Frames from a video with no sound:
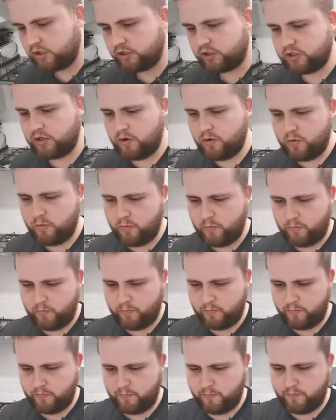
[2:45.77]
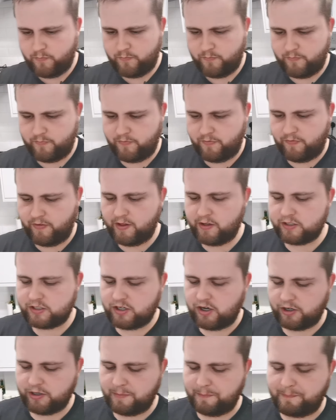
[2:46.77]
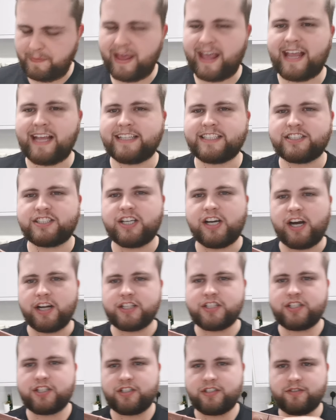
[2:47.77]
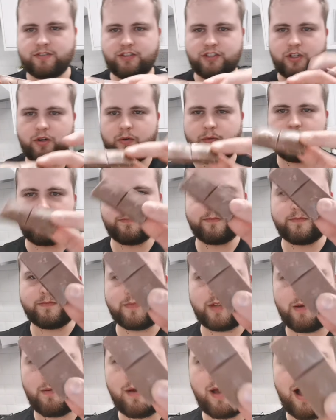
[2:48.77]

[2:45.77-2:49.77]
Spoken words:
So, feels kind of bitty to touch. So there